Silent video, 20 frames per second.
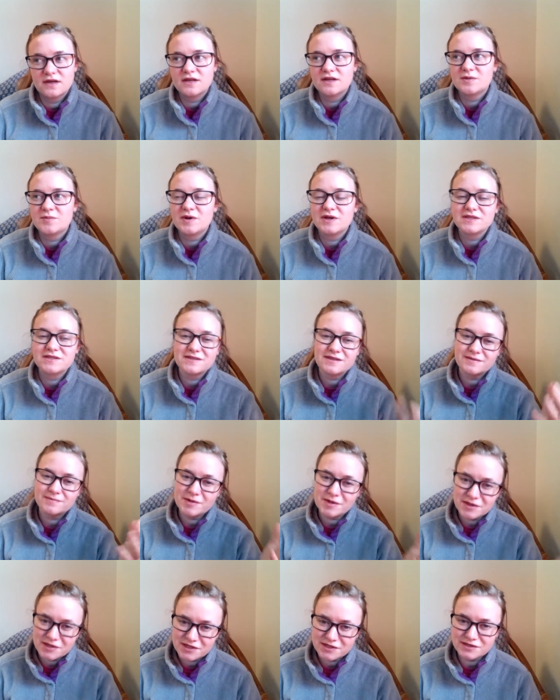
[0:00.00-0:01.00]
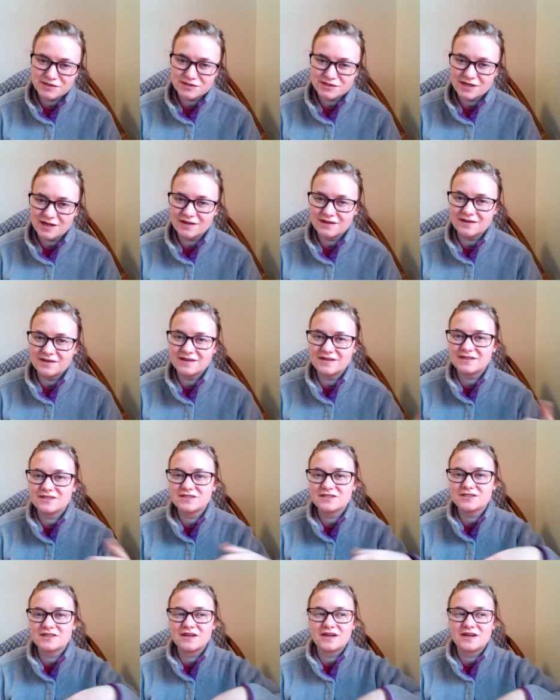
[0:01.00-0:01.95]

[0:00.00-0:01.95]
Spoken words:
and it might seem a little childish,